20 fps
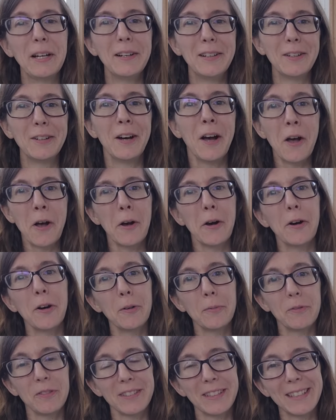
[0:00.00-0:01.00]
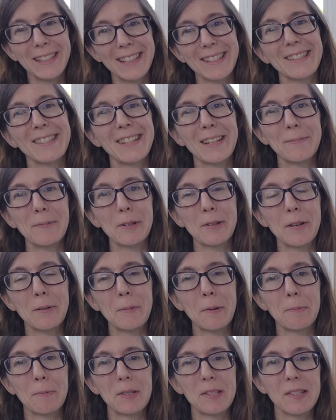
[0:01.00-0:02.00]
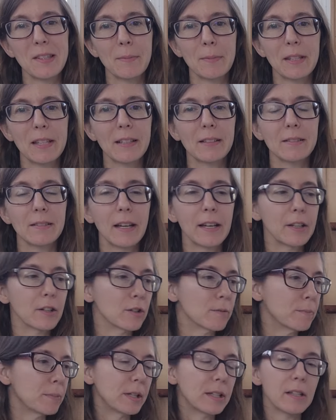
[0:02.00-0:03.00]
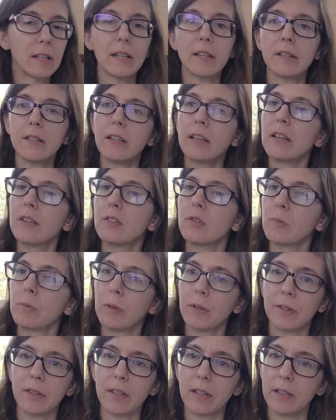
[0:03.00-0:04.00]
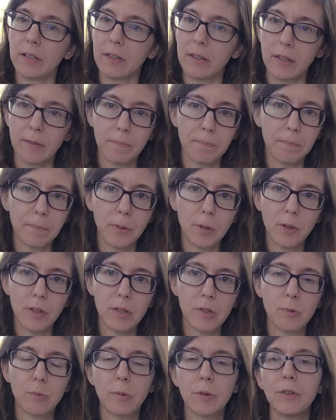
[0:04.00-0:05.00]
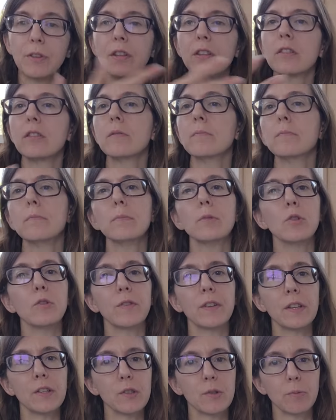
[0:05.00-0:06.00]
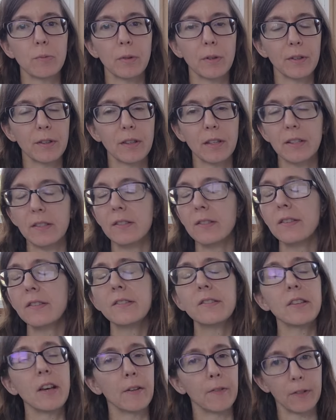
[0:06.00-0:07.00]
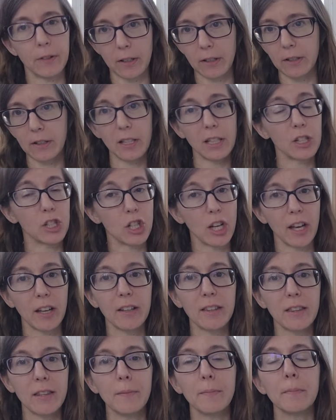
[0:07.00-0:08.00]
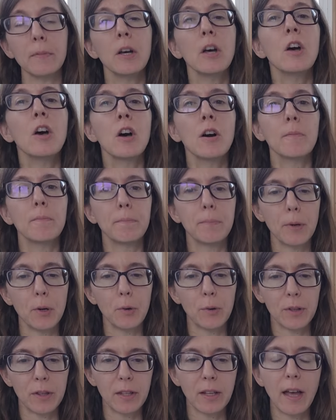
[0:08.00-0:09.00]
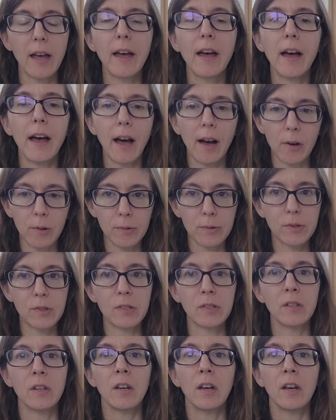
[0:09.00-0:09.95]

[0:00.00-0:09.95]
hopefully, next time I'll come up with something lighter, but it, it's worth it. The book is worth it, the movie is worth it. Definitely check them both out.